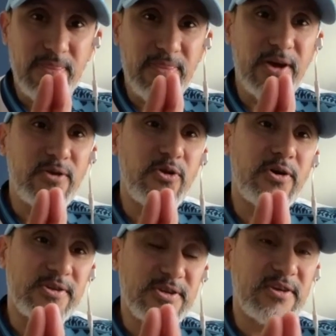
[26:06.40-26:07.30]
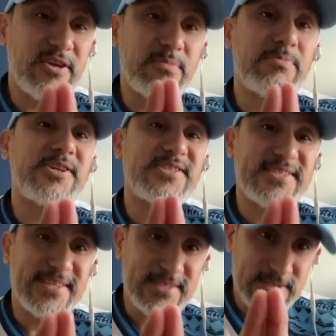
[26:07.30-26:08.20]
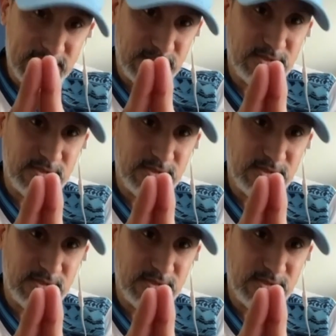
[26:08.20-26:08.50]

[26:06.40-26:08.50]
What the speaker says: their daughters are their princesses,